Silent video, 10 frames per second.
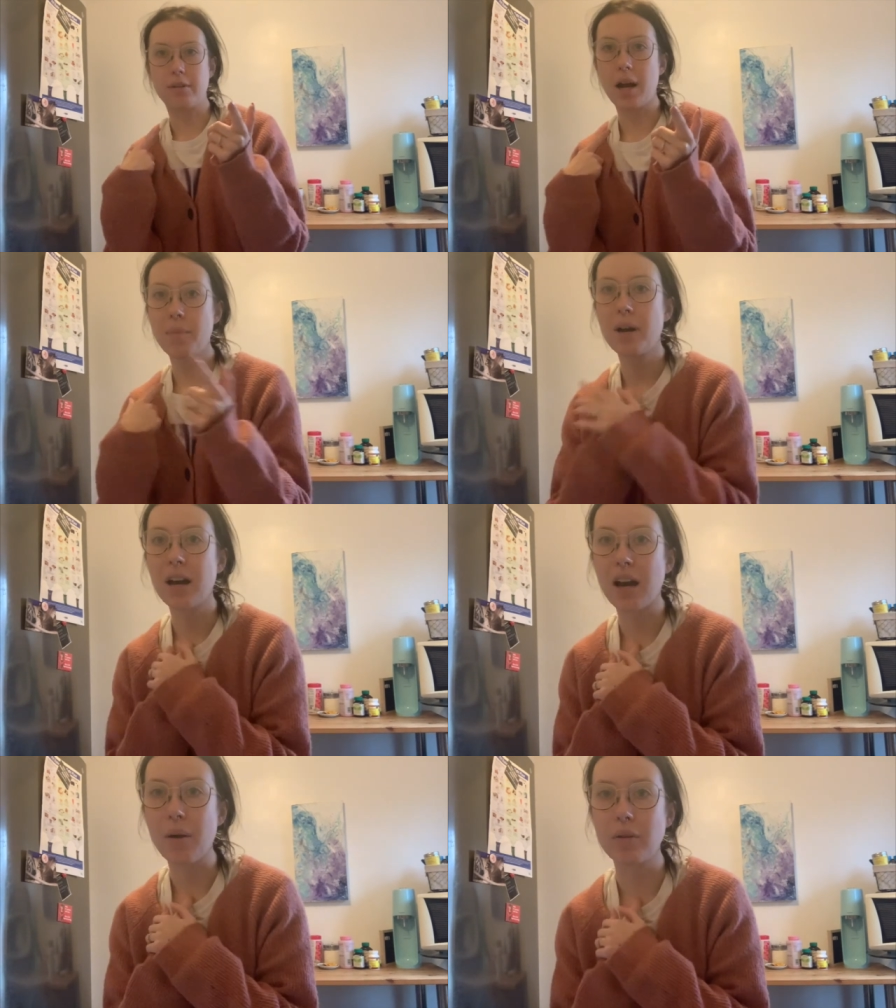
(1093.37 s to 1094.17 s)
wrap.
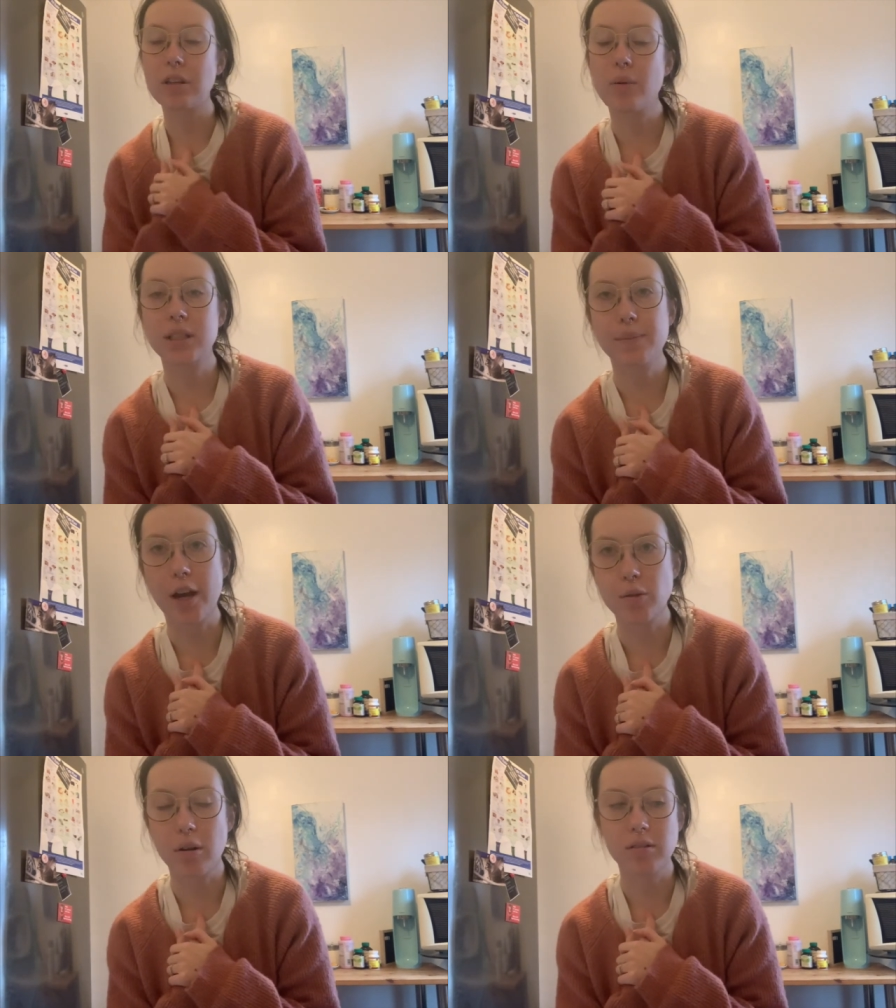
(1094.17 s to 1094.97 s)
I really want some
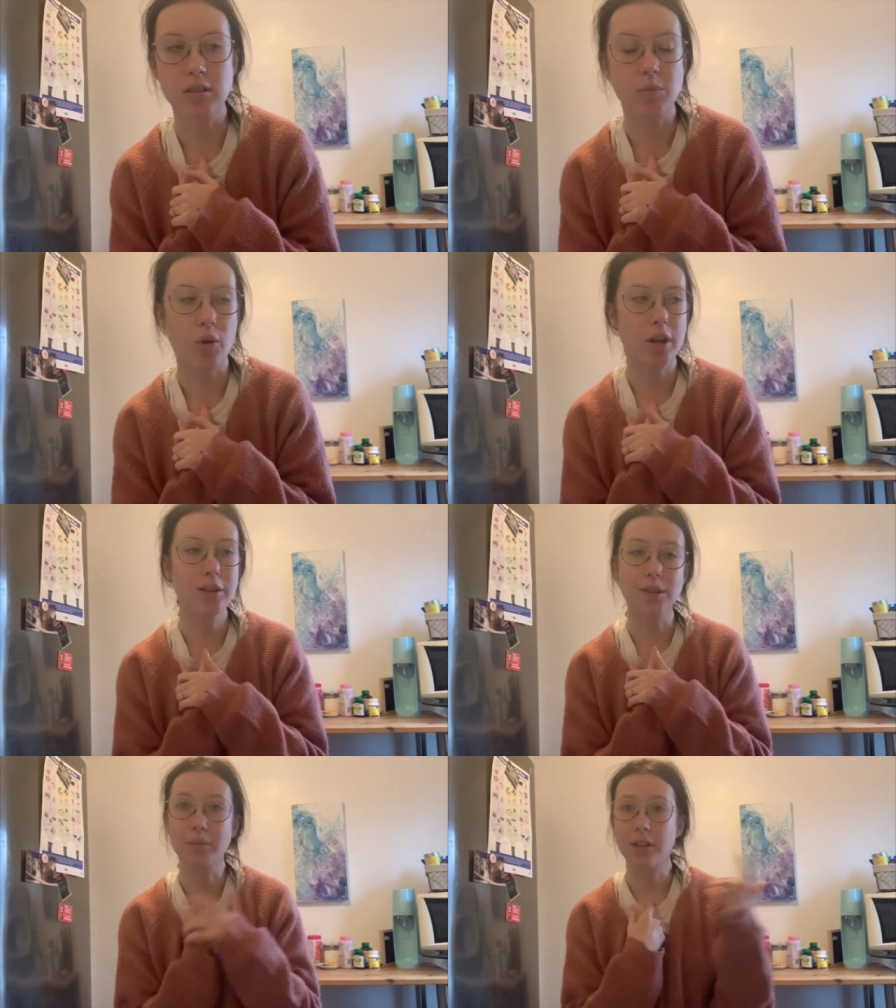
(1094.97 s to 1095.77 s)
hash browns this morning,
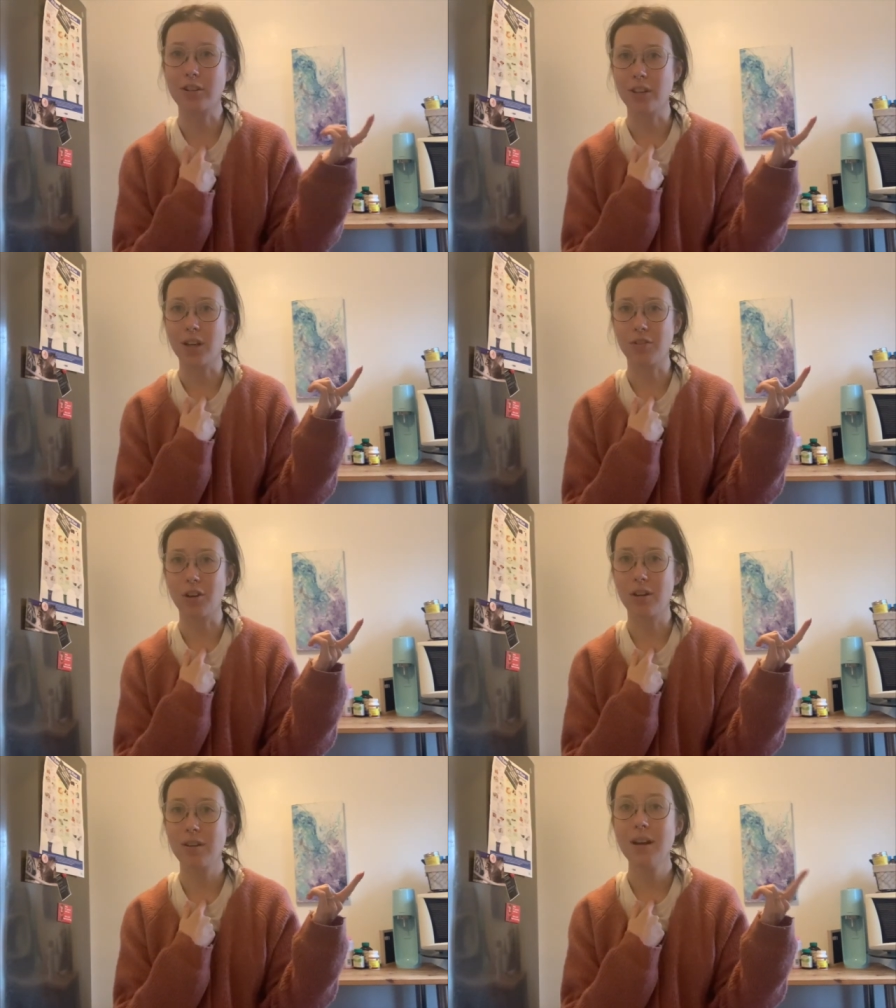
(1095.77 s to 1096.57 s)
so I'm gonna turn the oven
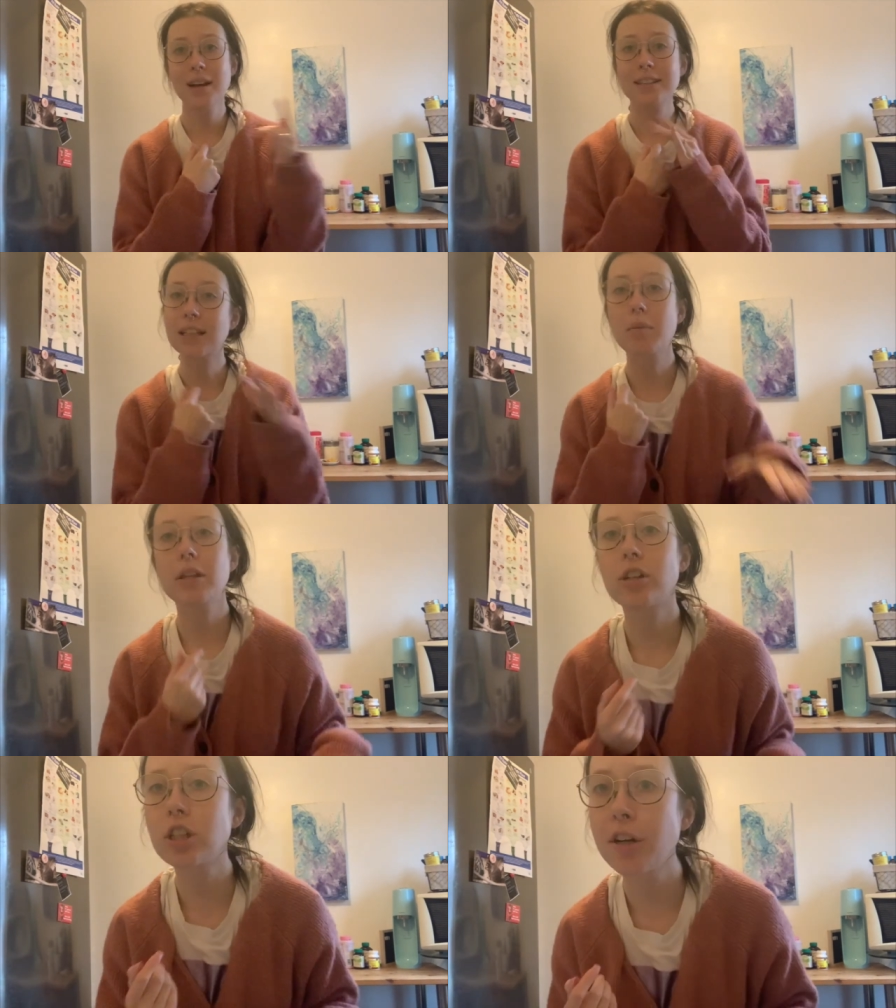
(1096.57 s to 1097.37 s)
on. It's gonna be
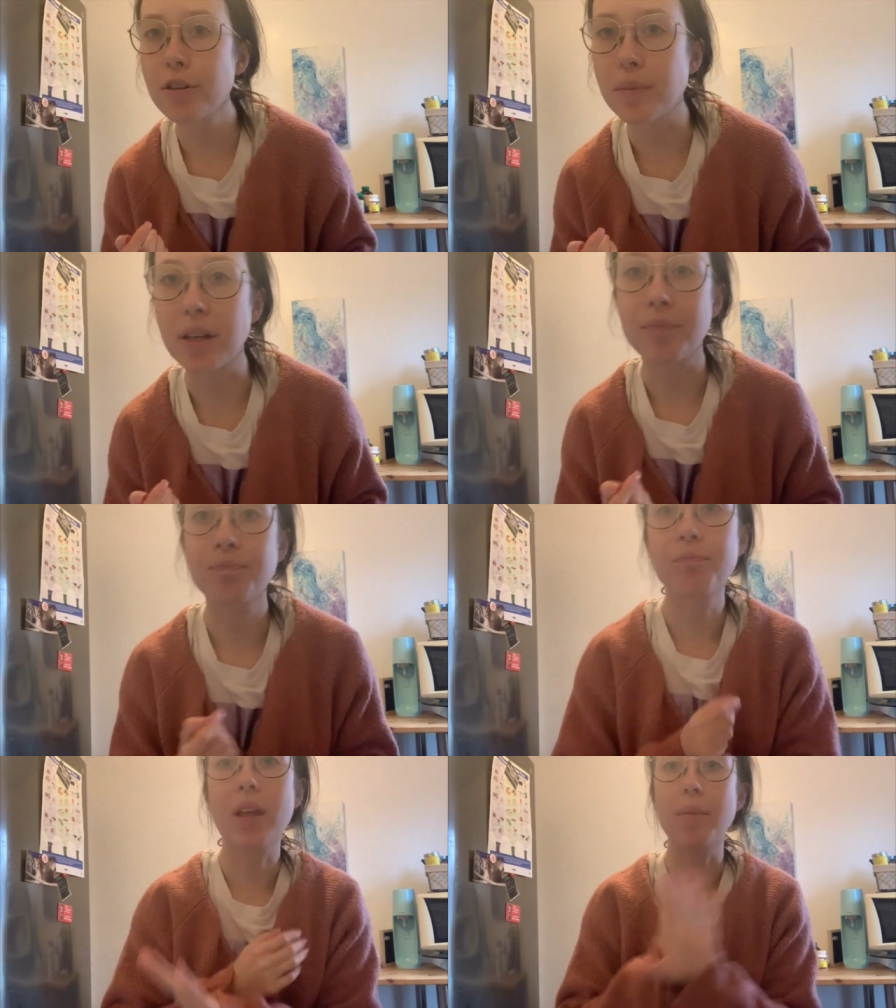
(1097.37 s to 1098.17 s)
a little cook with me.
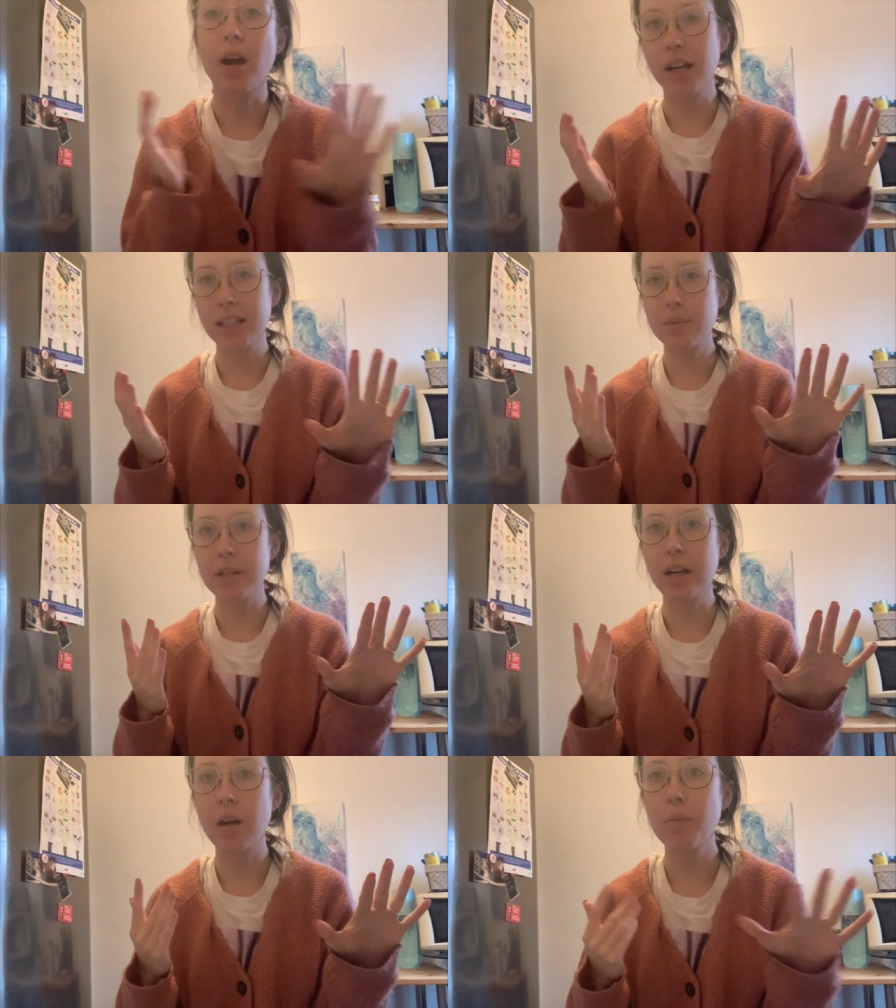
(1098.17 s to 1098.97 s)
I'm not gonna
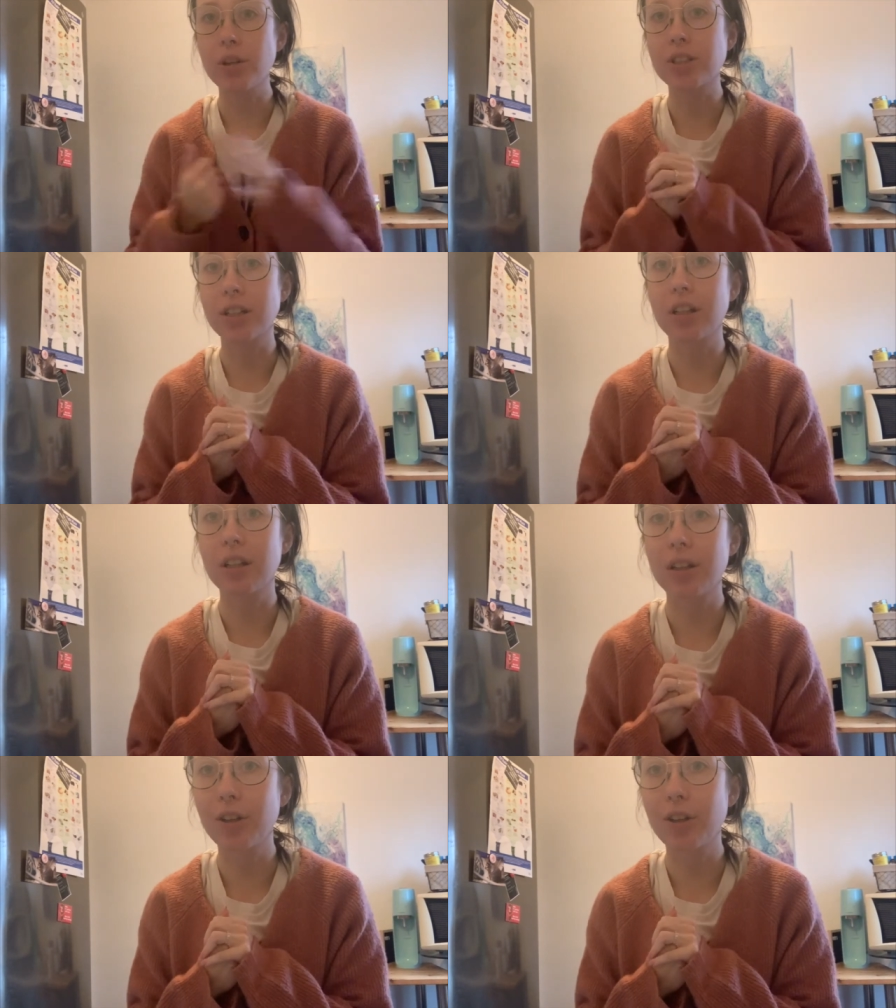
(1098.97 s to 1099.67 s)
speed it up, we're just gonna